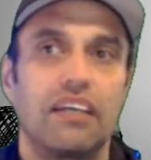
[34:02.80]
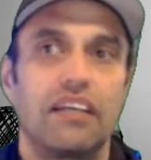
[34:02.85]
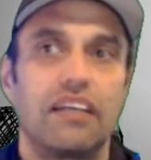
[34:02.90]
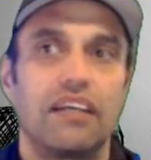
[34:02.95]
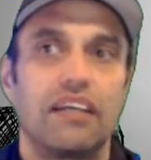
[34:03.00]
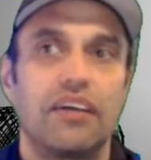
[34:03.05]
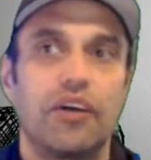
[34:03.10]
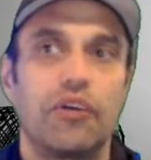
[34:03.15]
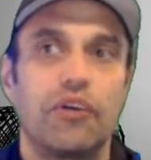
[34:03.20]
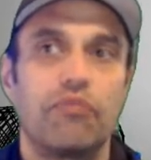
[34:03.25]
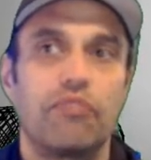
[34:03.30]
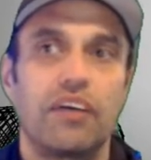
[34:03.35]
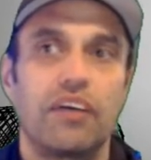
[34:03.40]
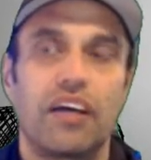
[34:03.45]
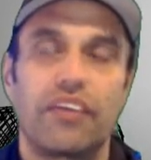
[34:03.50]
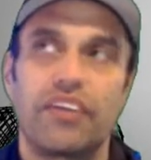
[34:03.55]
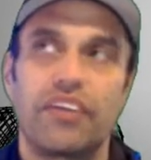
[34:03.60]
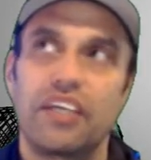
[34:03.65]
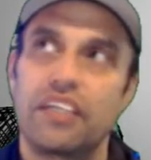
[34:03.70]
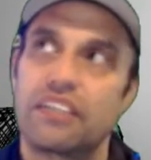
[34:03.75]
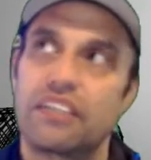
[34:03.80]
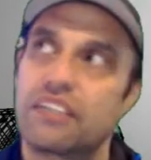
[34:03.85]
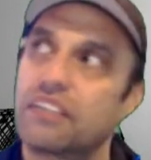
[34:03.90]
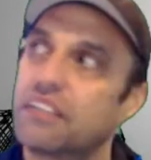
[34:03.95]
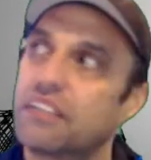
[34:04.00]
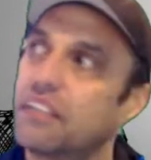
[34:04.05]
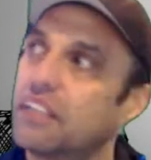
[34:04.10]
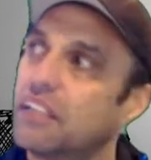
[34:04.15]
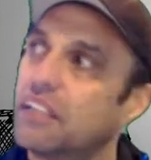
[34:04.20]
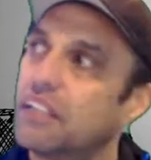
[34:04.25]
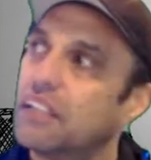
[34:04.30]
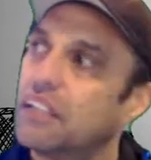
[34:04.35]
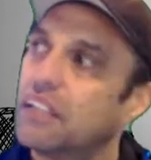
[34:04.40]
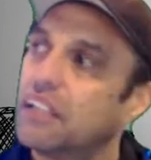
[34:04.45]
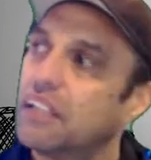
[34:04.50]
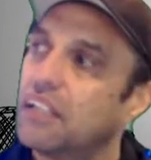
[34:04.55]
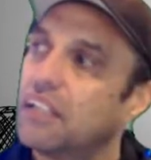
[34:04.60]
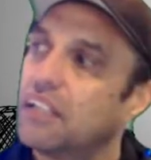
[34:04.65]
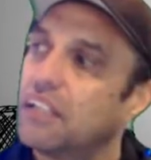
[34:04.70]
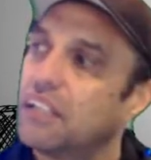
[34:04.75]
I think it's
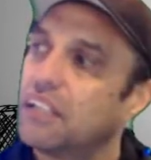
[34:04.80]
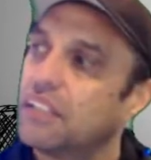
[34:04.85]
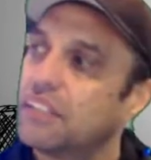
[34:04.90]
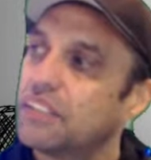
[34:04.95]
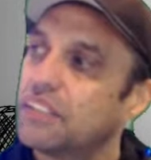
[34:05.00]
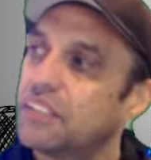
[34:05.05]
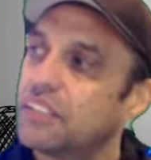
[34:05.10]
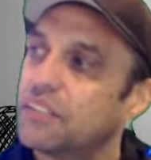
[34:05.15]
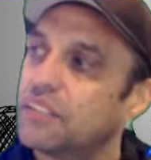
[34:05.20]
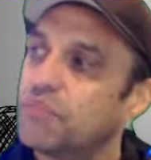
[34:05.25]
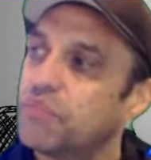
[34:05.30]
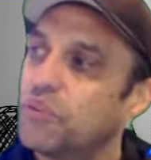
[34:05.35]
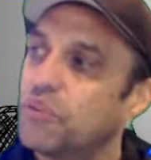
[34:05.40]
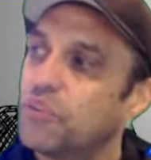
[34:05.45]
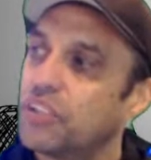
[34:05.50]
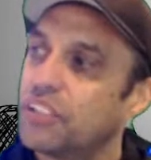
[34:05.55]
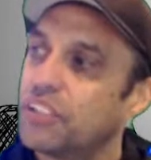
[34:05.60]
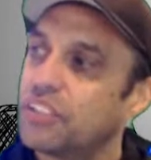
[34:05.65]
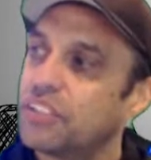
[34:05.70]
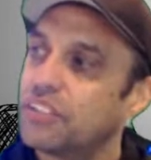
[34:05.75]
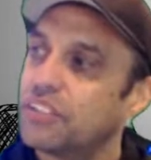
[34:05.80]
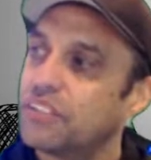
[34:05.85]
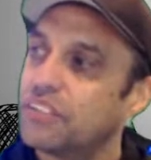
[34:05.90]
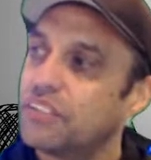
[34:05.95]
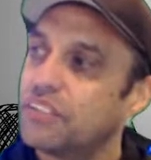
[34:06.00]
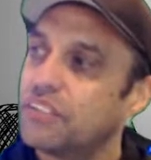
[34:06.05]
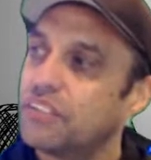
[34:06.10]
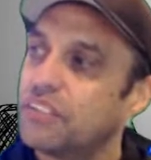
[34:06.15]
just important to